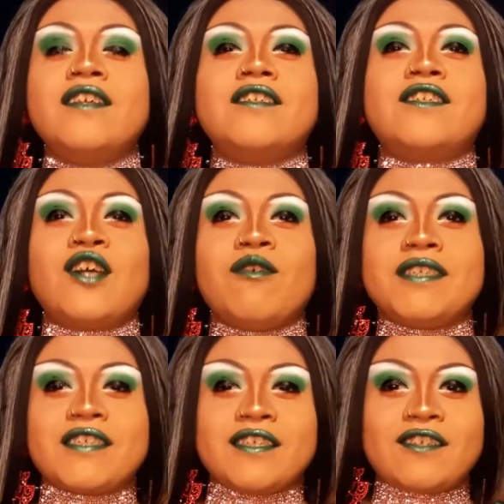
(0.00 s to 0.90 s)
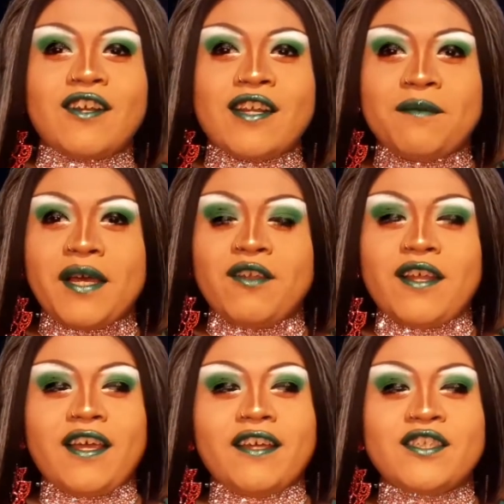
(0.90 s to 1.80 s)
So it's gonna start in about
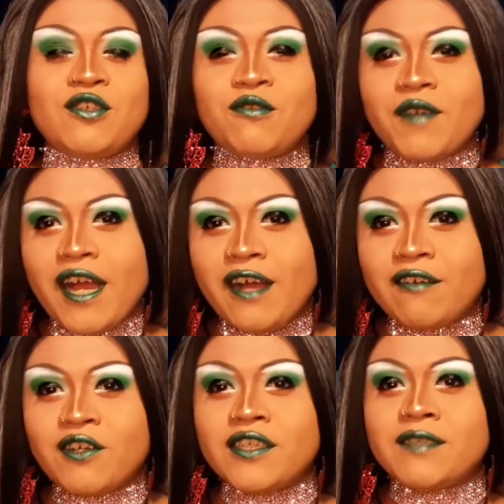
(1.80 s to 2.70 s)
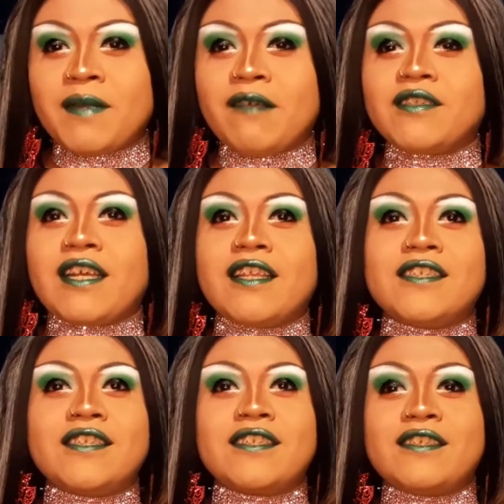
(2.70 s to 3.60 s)
like 2-3 hours, but I was like,
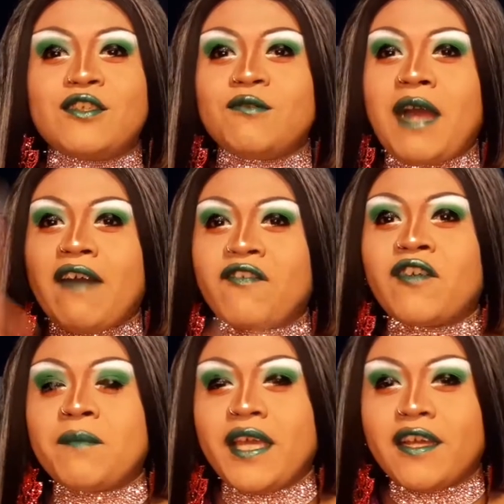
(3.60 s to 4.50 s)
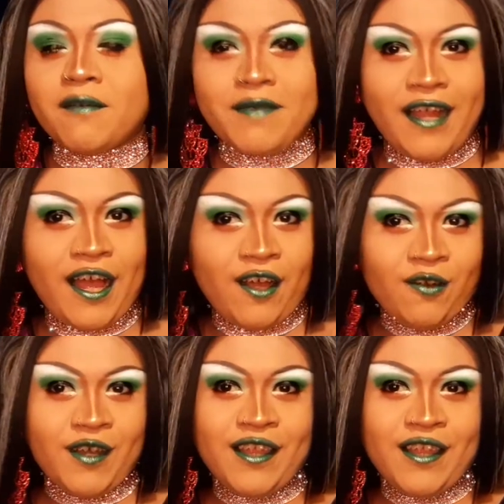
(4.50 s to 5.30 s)
let's do half of our makeup now,